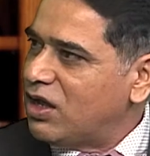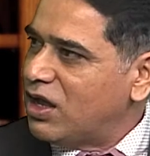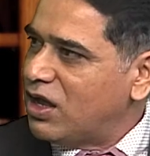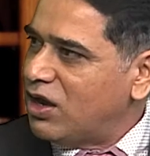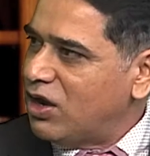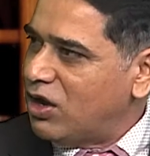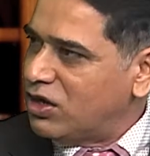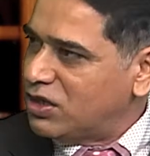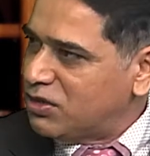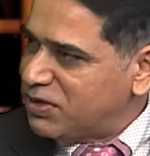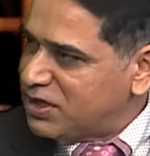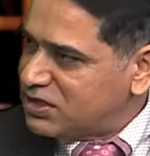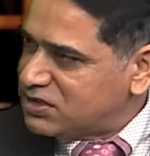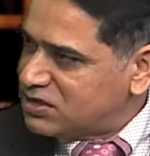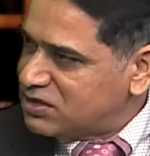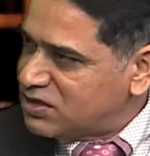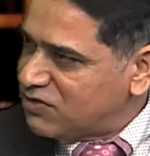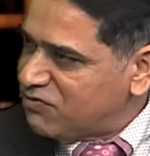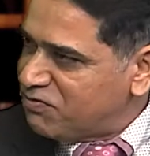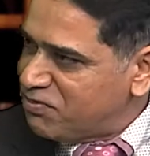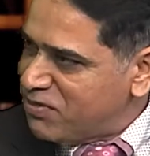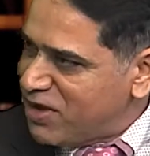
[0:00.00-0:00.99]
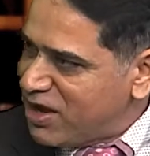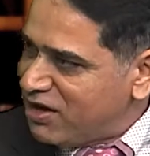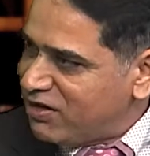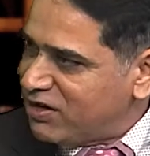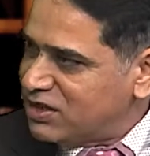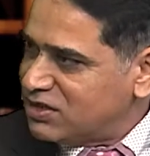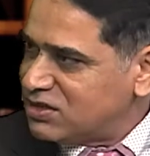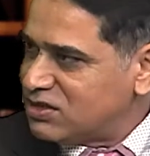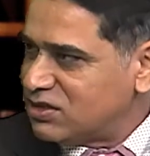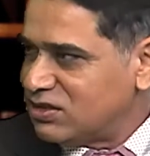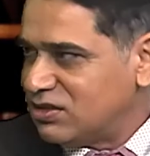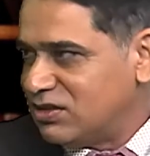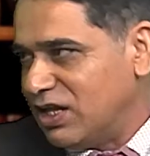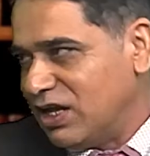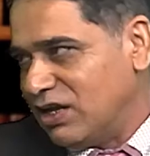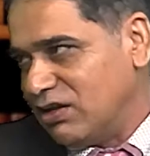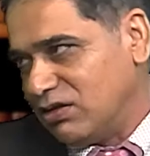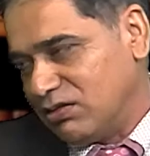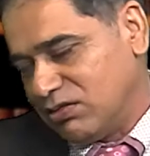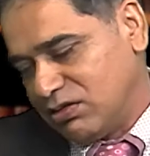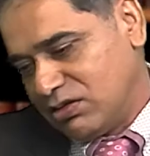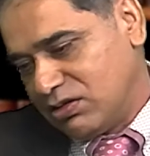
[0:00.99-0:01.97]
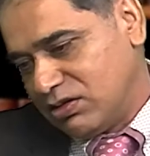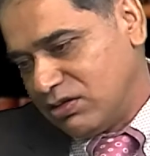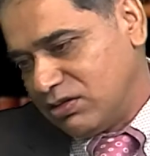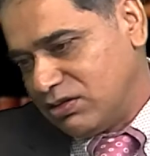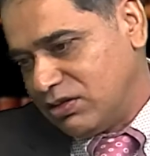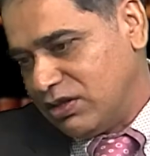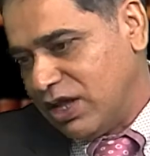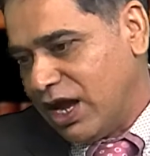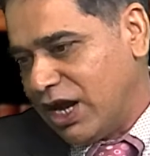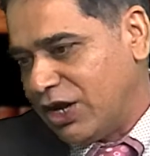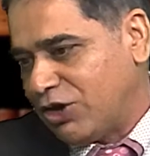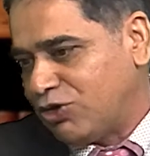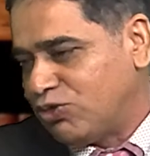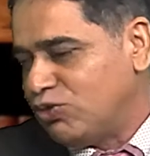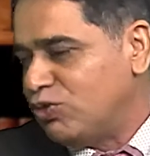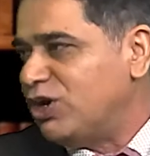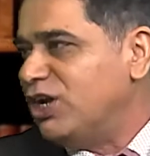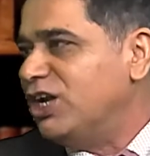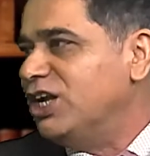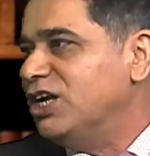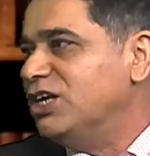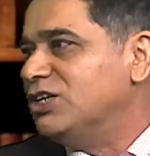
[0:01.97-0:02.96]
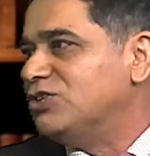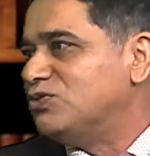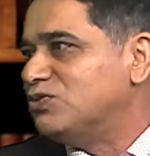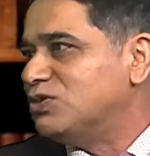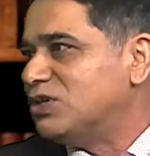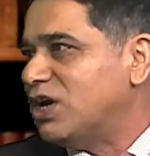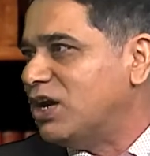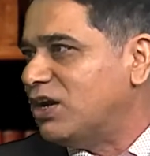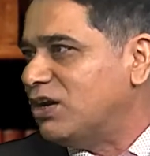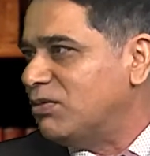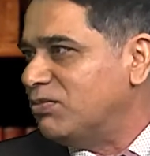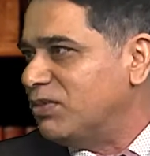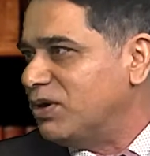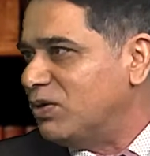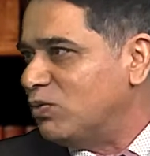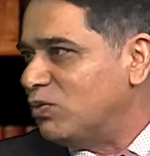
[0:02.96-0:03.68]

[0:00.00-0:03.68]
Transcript: on the basis of marriage, then that route leads to settlement.